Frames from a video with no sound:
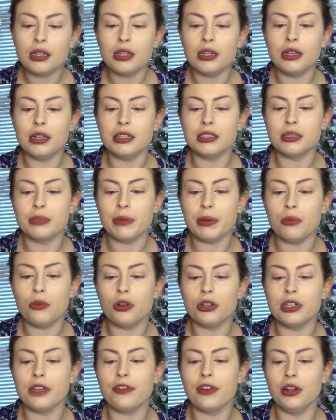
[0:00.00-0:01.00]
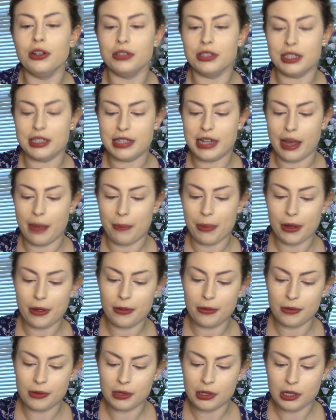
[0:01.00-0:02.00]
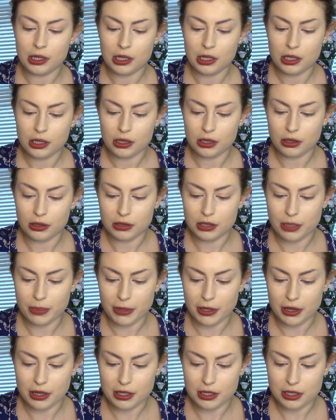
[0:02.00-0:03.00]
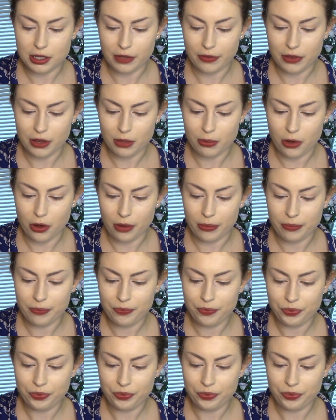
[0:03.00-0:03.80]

That's a bit more difficult to dip. I'll dip it in the stuff at the bottom.